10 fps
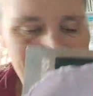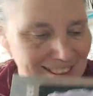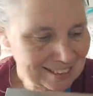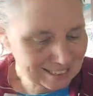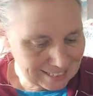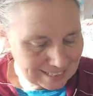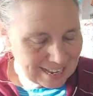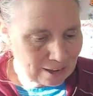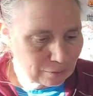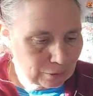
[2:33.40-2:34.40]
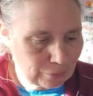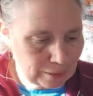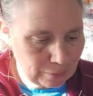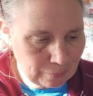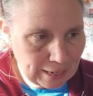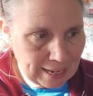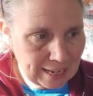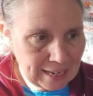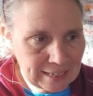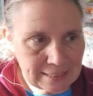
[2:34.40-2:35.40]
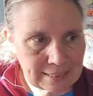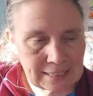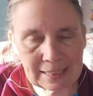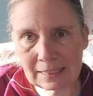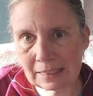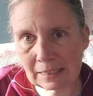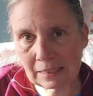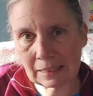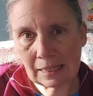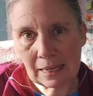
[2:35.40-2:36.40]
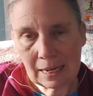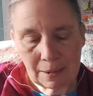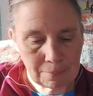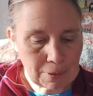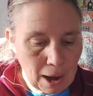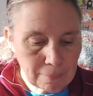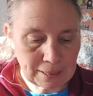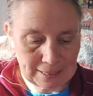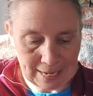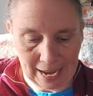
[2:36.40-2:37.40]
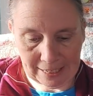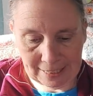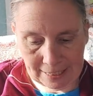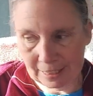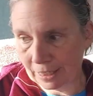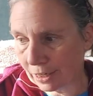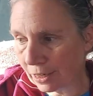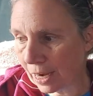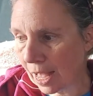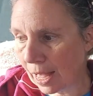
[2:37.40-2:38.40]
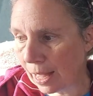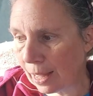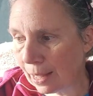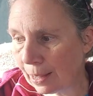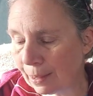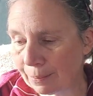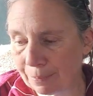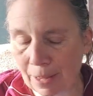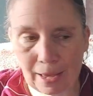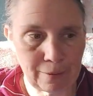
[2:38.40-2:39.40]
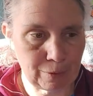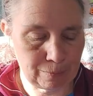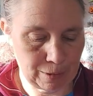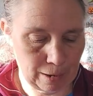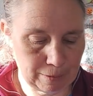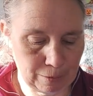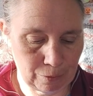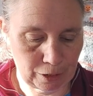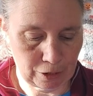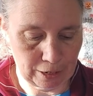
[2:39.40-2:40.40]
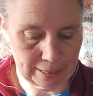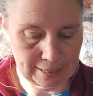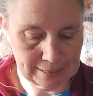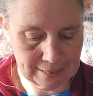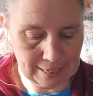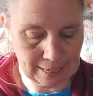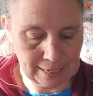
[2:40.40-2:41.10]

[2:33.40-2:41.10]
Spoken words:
This is now going away till probably next year. I will probably work on it